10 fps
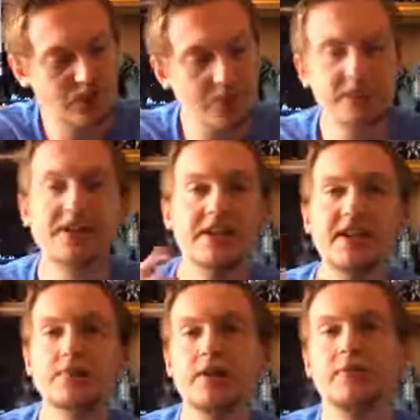But the
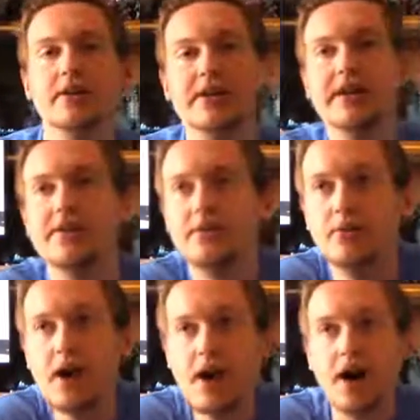next one I wanted to get
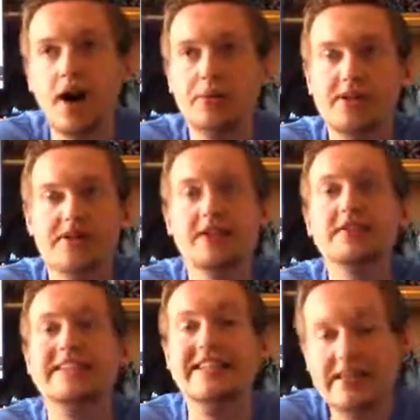to, which is
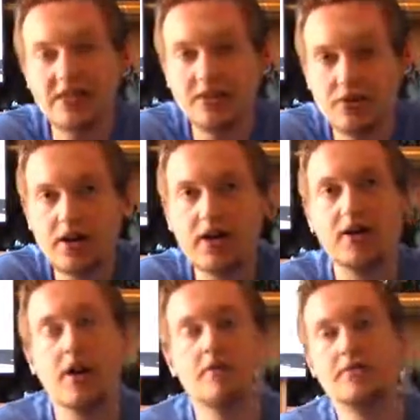actually King Ghidorah
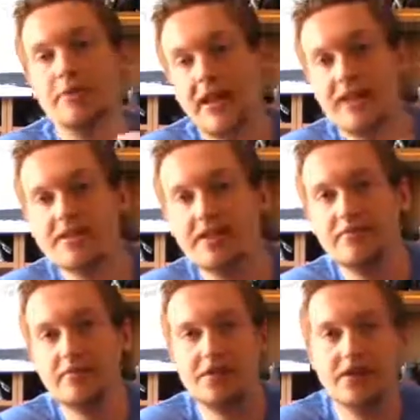from the Heisei
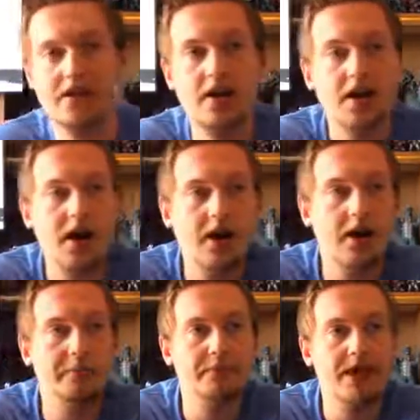version.
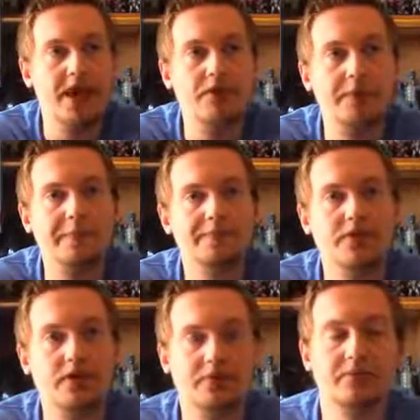
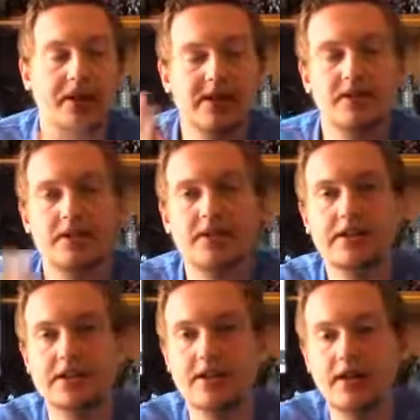Or from the Heisei
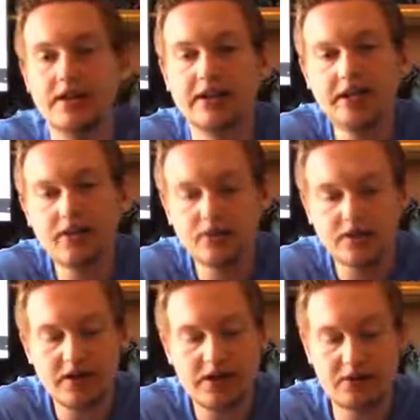series. King
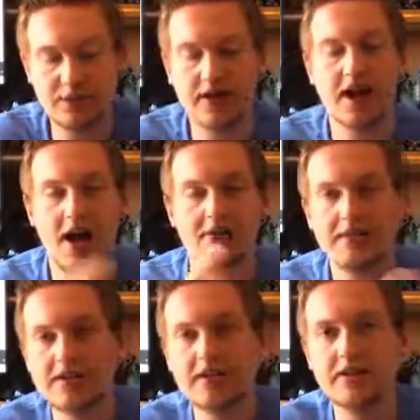Ghidorah, when I
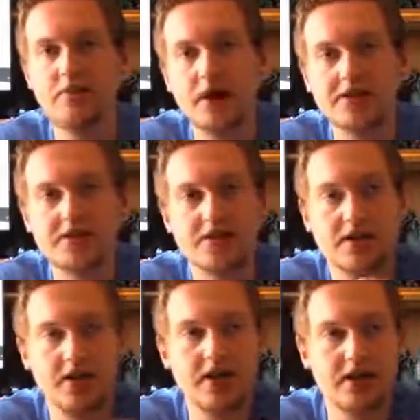recently watched
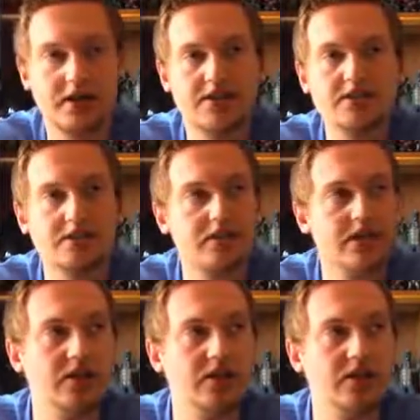Godzilla vs.